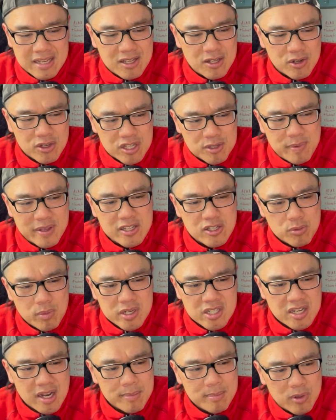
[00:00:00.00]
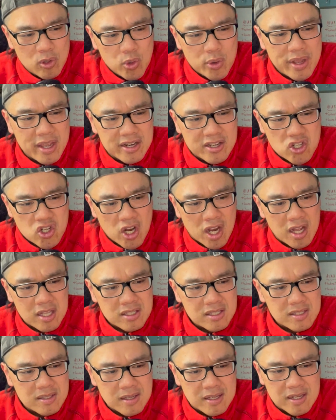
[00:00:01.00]
you know, you spend so much time looking at the
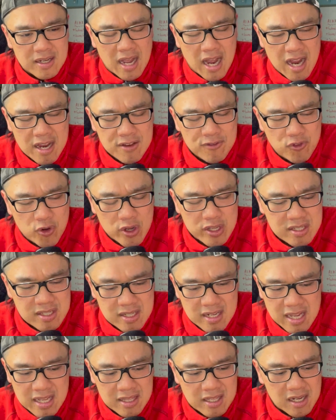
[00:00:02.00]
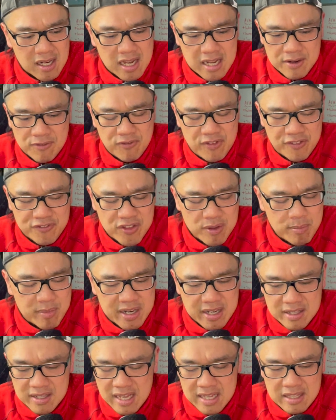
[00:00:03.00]
charts and high frequency data at
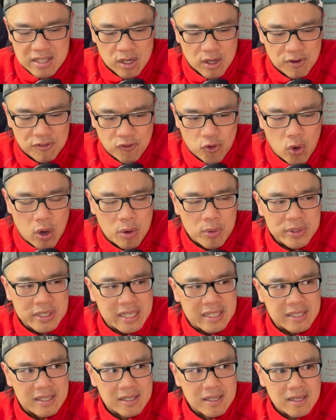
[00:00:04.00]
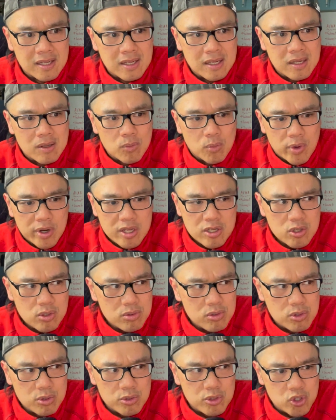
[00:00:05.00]
15-minute data or 4-hour data. Why don't you
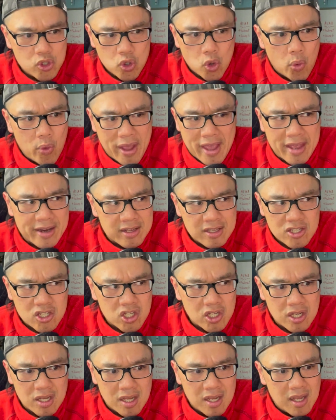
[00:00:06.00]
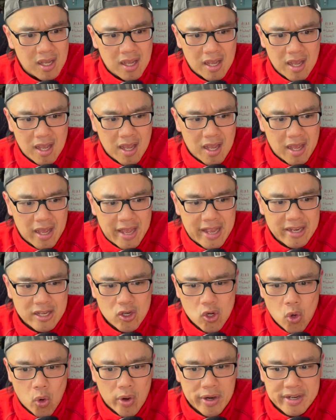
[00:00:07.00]
use your energy and
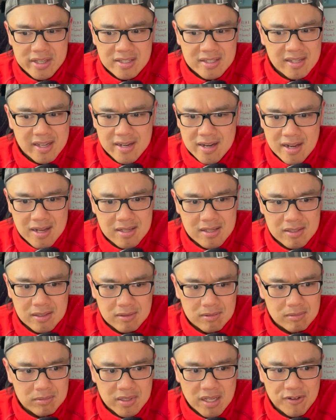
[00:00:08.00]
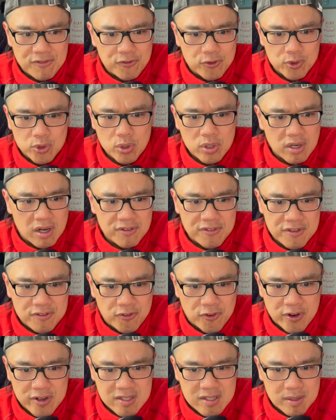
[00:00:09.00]
go out and side hustle? Take photography,
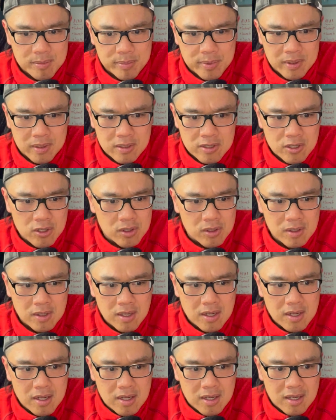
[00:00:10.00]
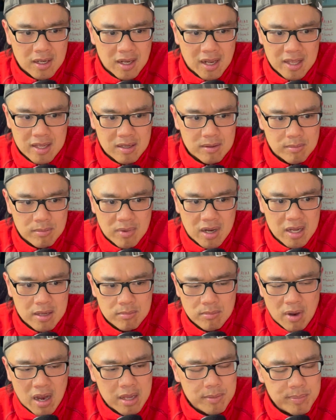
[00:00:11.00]
for example. You know, like
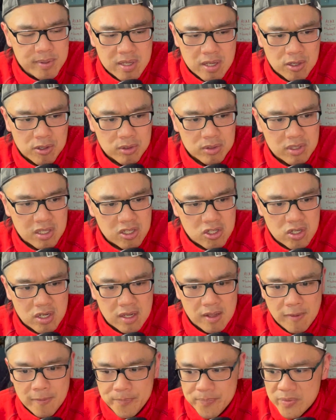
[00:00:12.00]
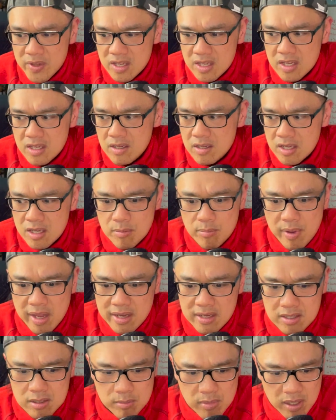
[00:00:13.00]
my piano teacher, he
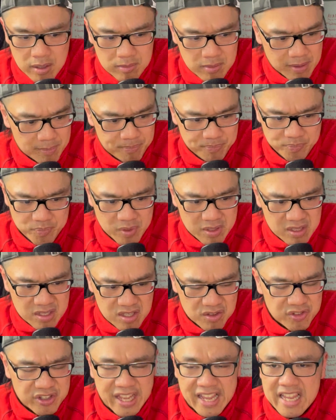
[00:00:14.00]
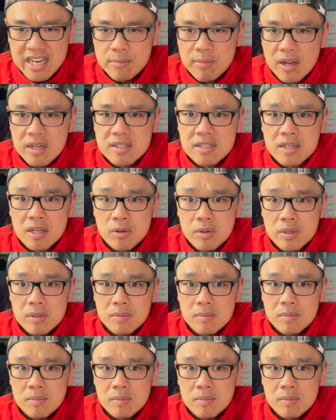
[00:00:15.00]
makes about like $70-$80 an hour.